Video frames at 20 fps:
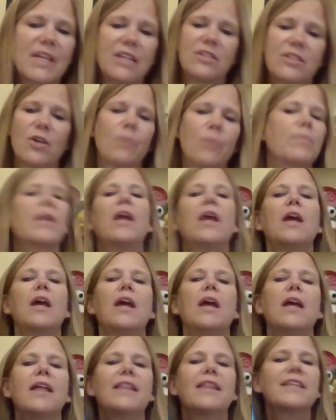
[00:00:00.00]
So,
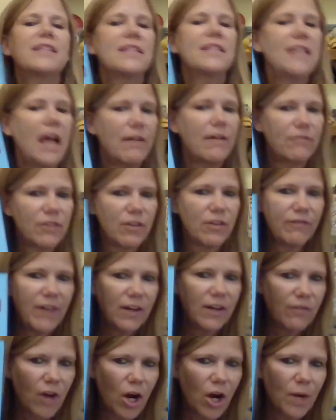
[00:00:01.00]
this is not for the
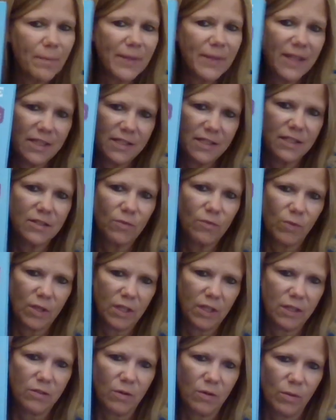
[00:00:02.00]
faint of heart, but this is a
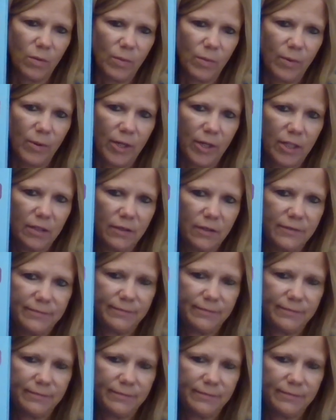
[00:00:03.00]
really adorable book.